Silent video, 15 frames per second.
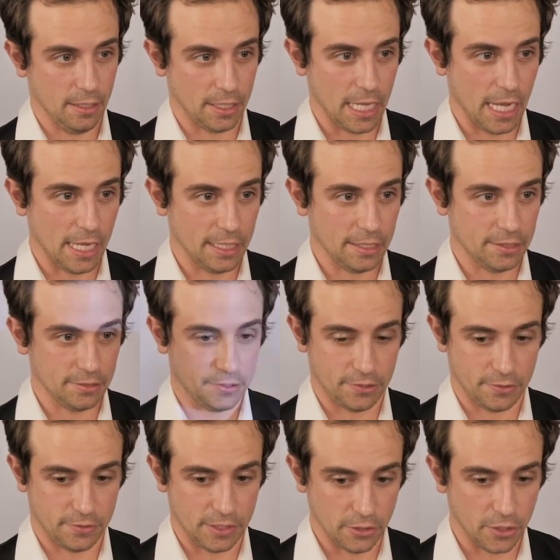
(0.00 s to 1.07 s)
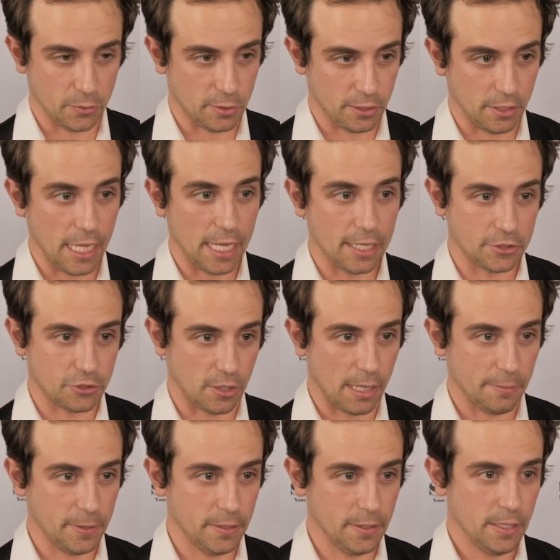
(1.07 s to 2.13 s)
a guy is dealing with a lot of
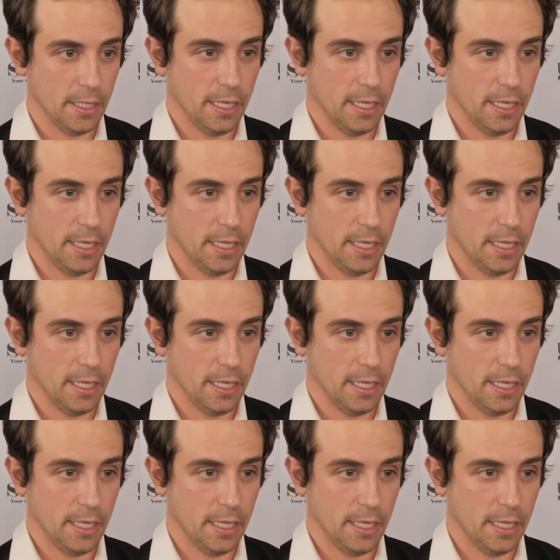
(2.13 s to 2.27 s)
trauma,